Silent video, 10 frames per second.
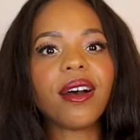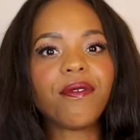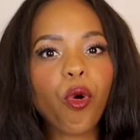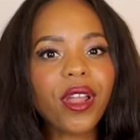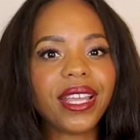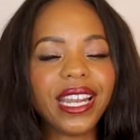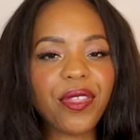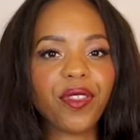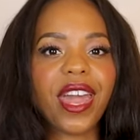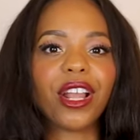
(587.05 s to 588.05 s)
Avoid
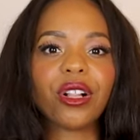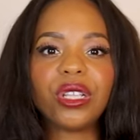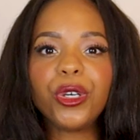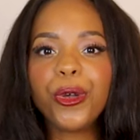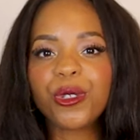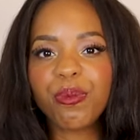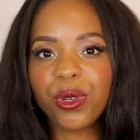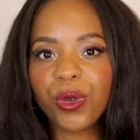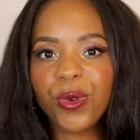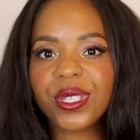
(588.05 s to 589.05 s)
anything that includes
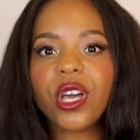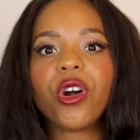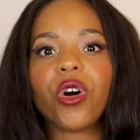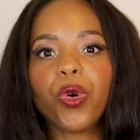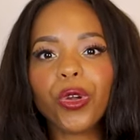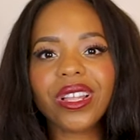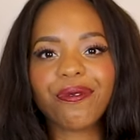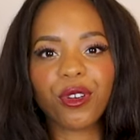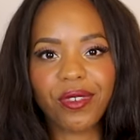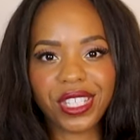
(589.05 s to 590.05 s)
booze, or
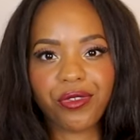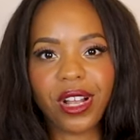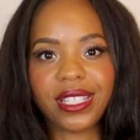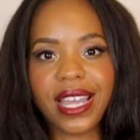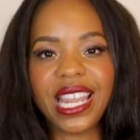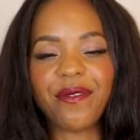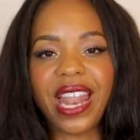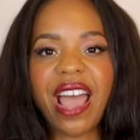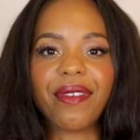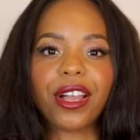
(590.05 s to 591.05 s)
look for restaurants that
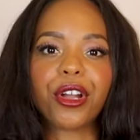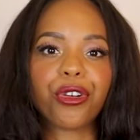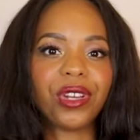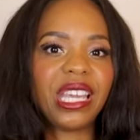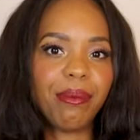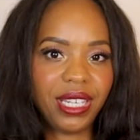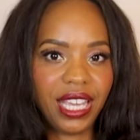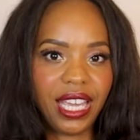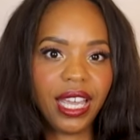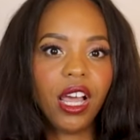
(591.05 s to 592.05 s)
even have like a cream
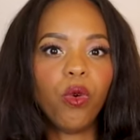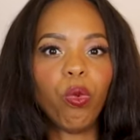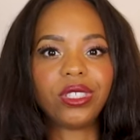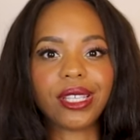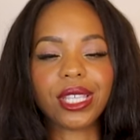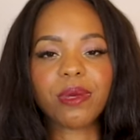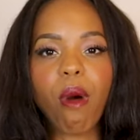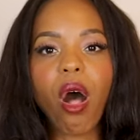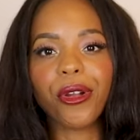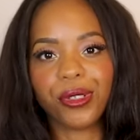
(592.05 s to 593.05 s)
tea, which is a
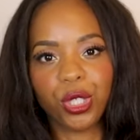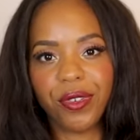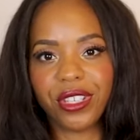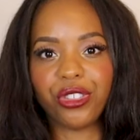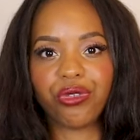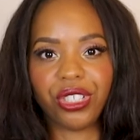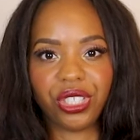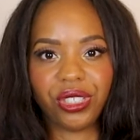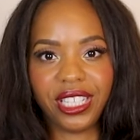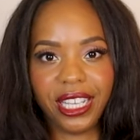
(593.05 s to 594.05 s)
smaller service than
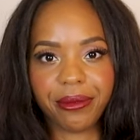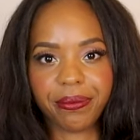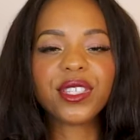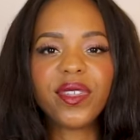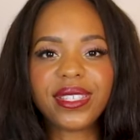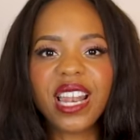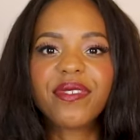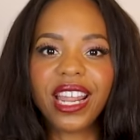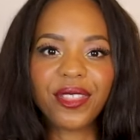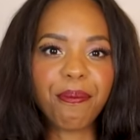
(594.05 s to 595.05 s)
traditional tea. So instead
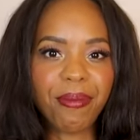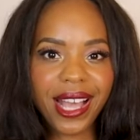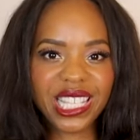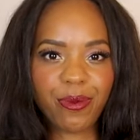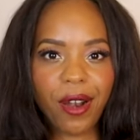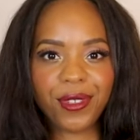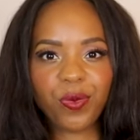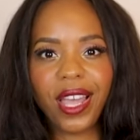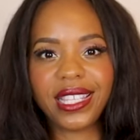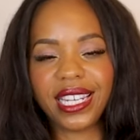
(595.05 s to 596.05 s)
of getting the big spread of
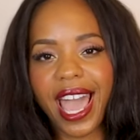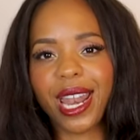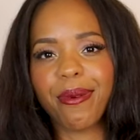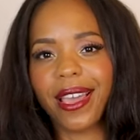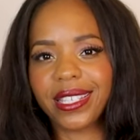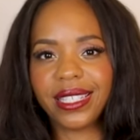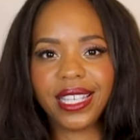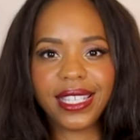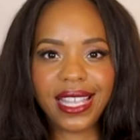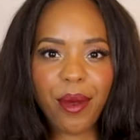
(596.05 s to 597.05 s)
sweets and canapés and
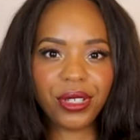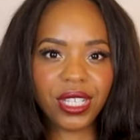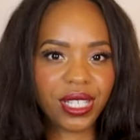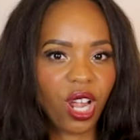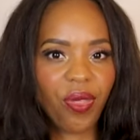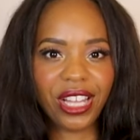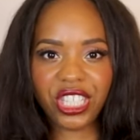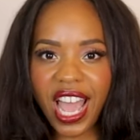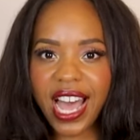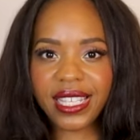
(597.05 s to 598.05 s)
tea sandwiches and all that
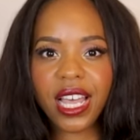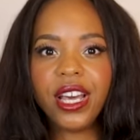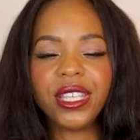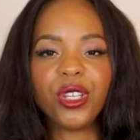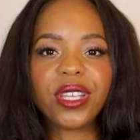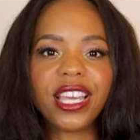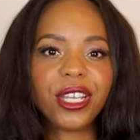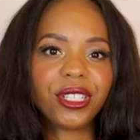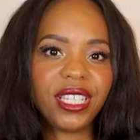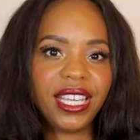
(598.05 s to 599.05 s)
jazz, you'll get
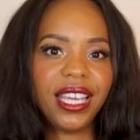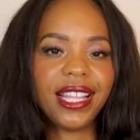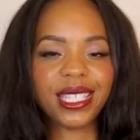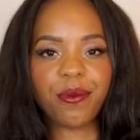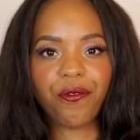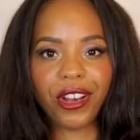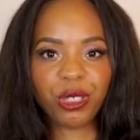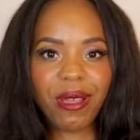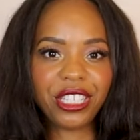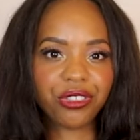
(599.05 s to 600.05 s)
your tea and some
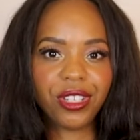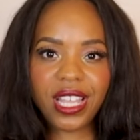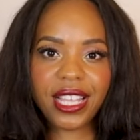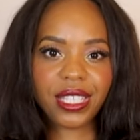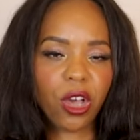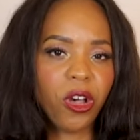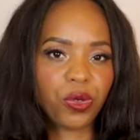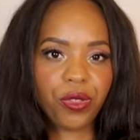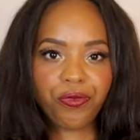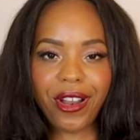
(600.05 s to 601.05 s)
fresh pastries like
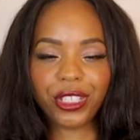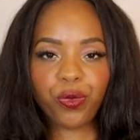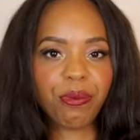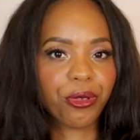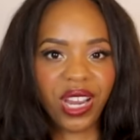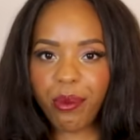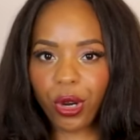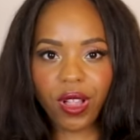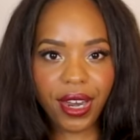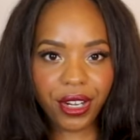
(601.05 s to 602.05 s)
scones with fresh whipped cream
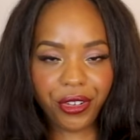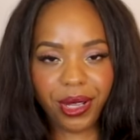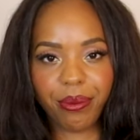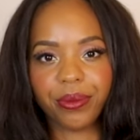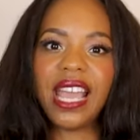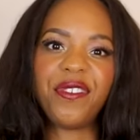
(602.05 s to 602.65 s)
or clotted cream.